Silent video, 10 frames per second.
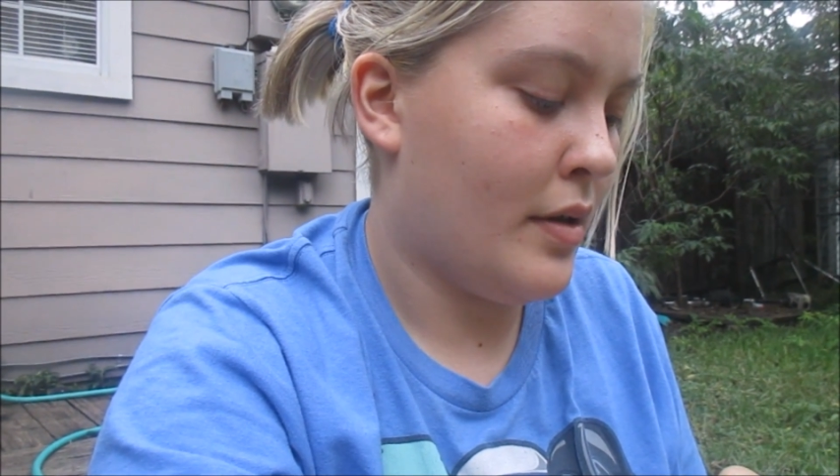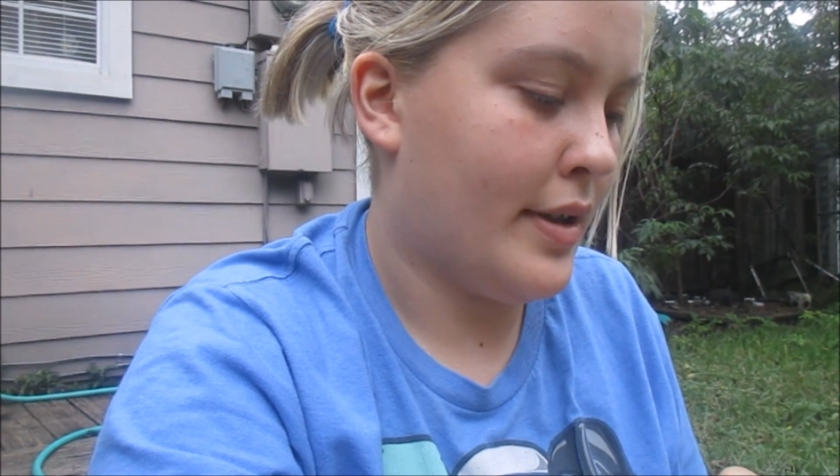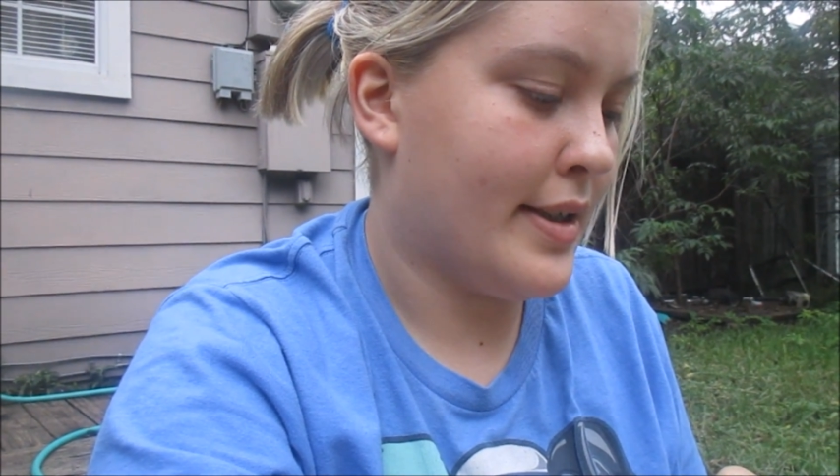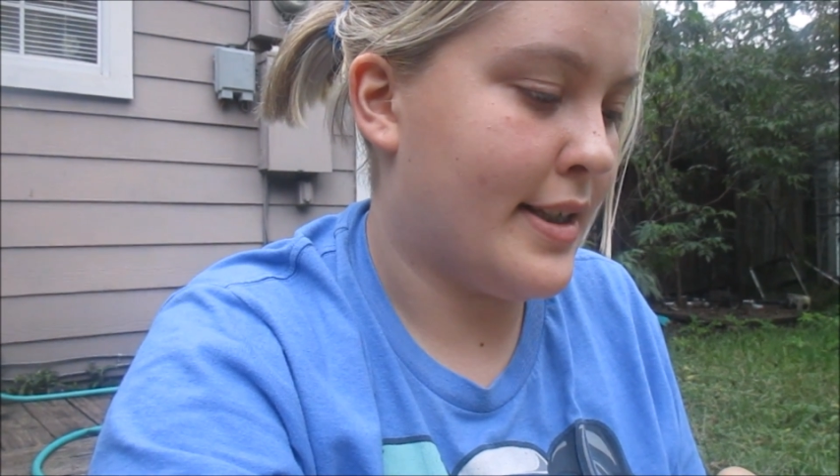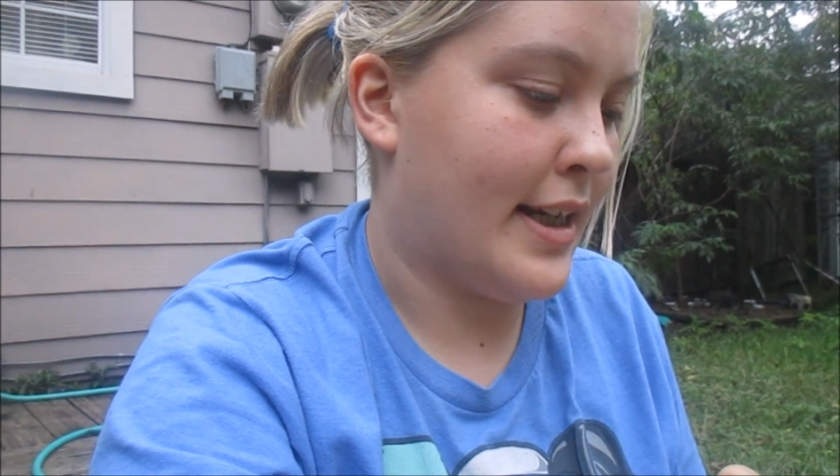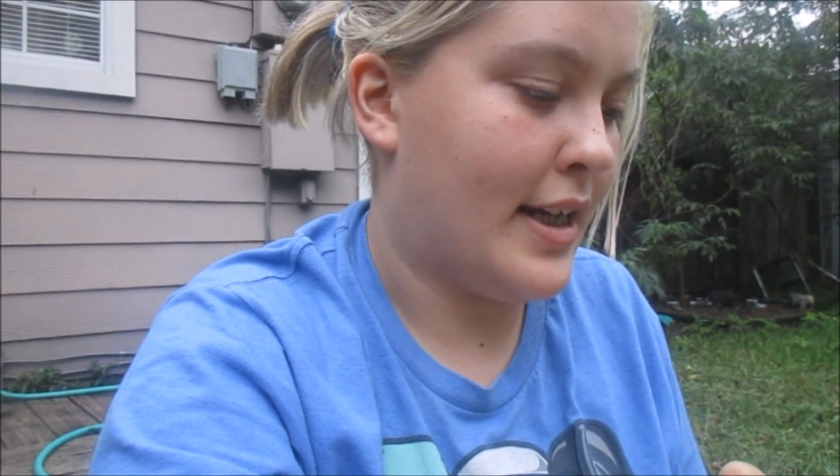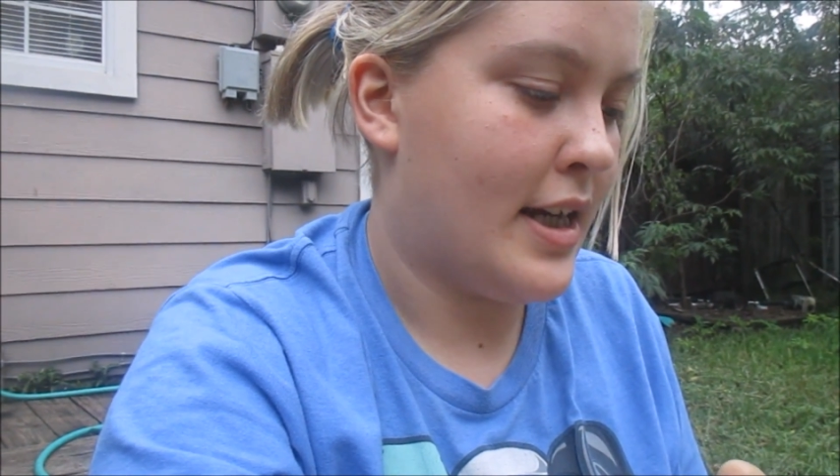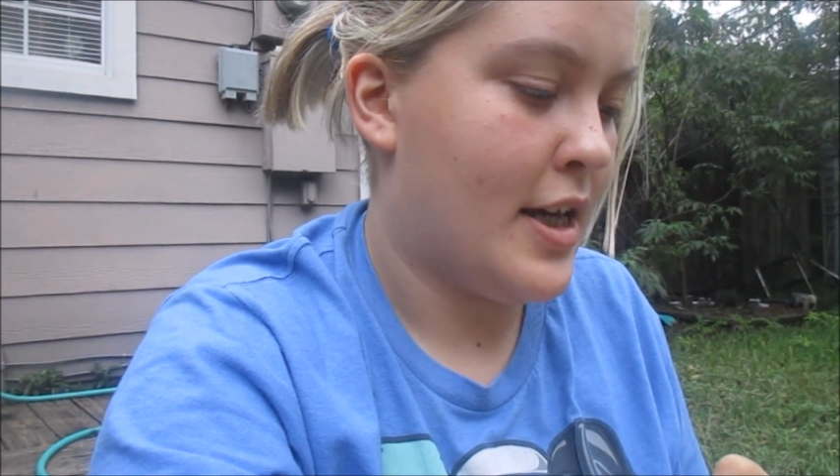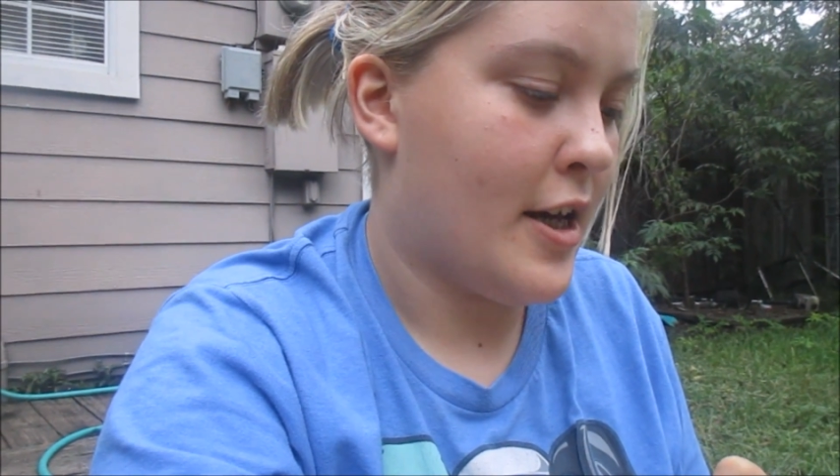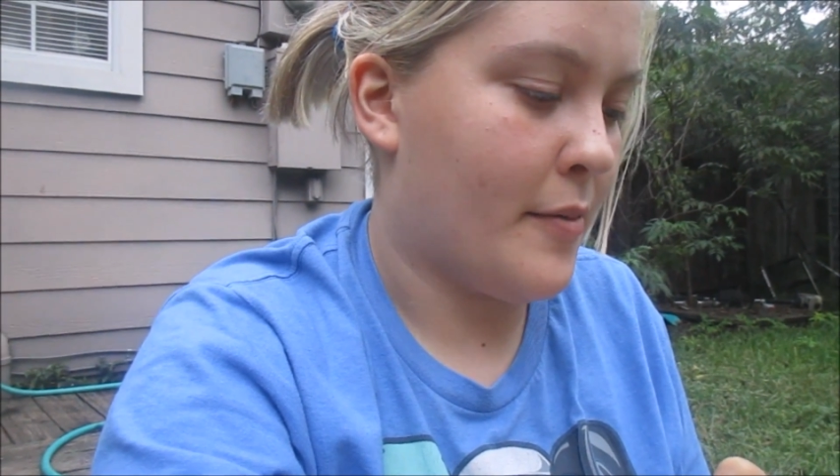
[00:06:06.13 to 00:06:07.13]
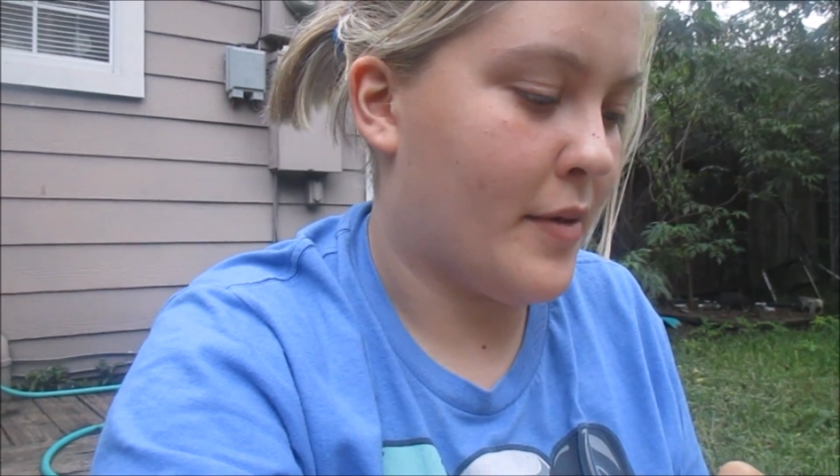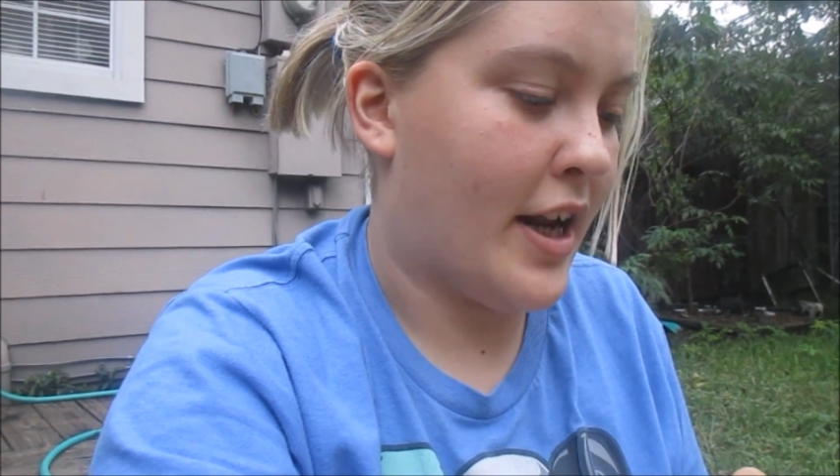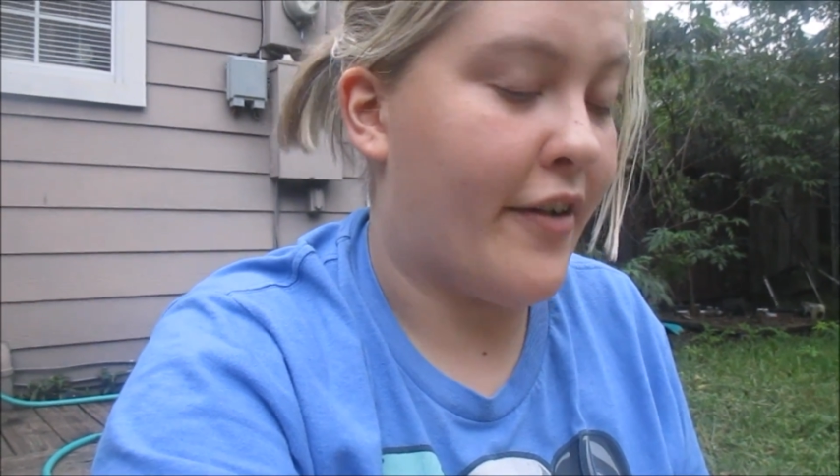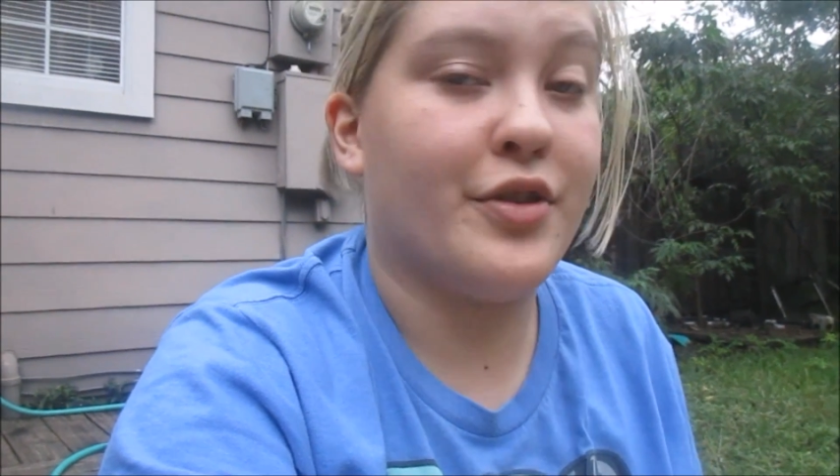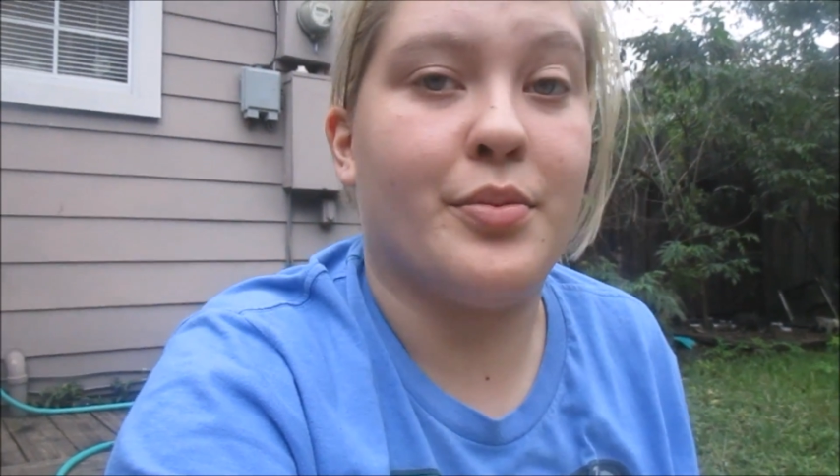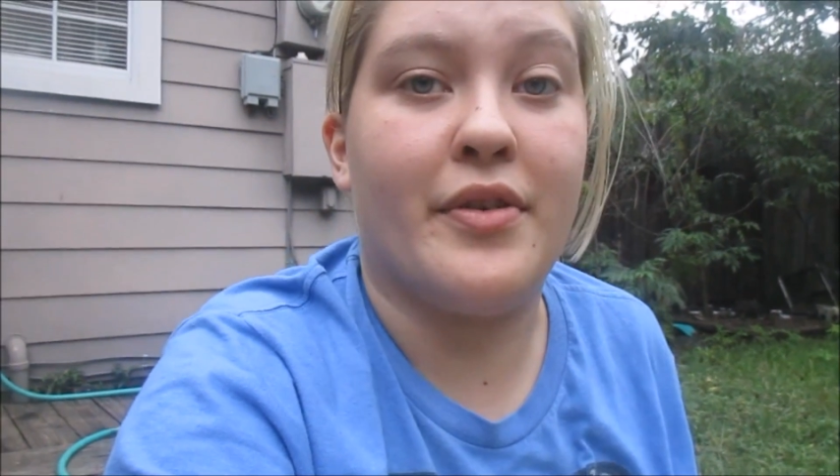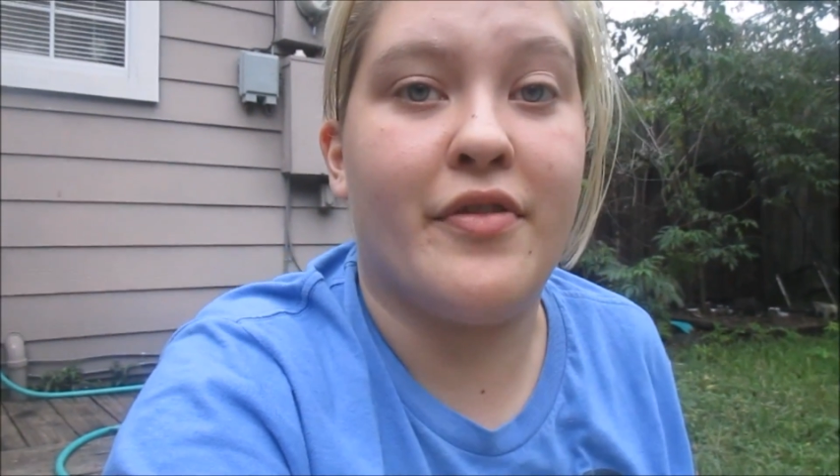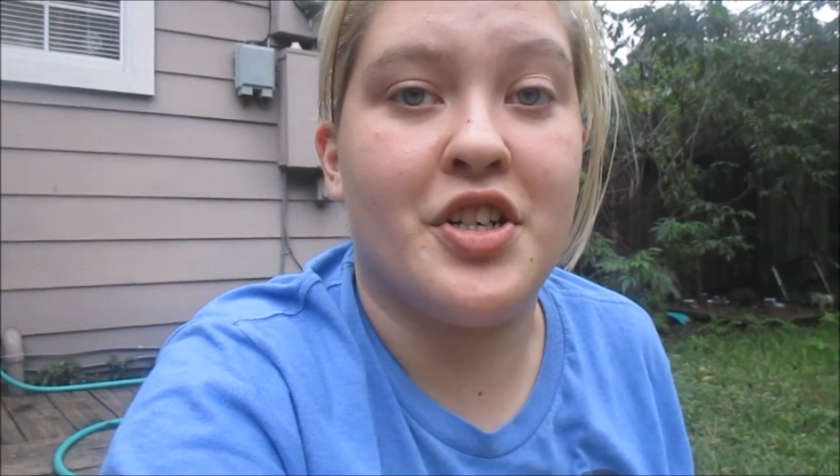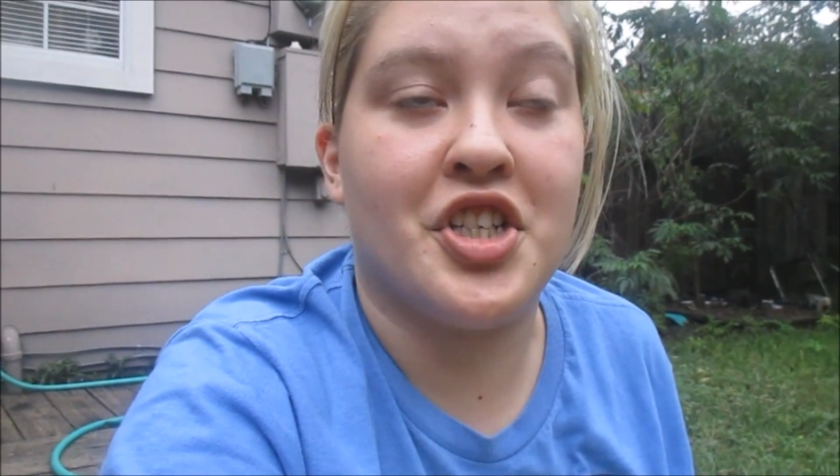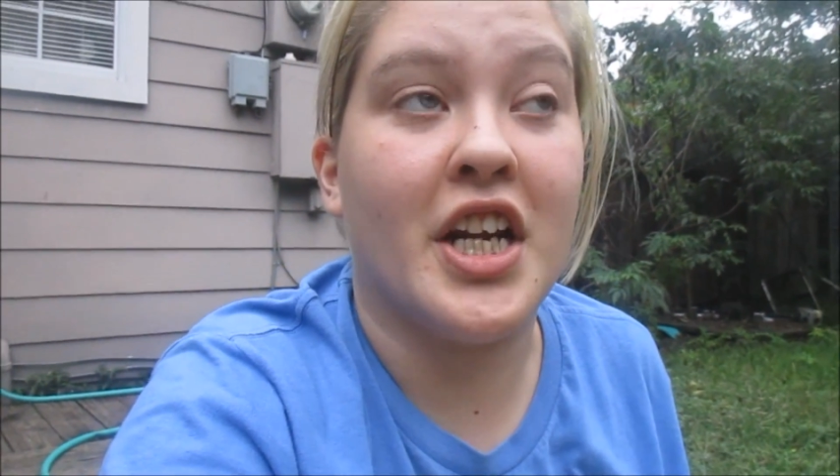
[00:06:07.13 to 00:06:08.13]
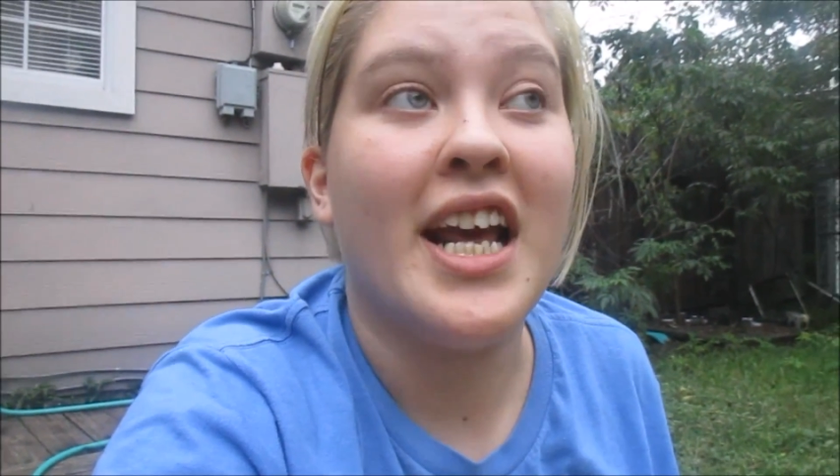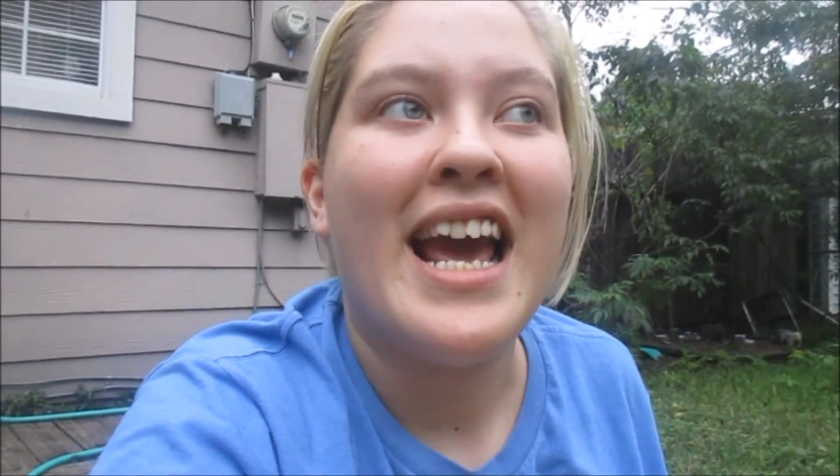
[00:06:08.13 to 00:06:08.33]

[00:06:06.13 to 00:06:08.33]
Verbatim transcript: Let's see. I'm going to have to refresh it.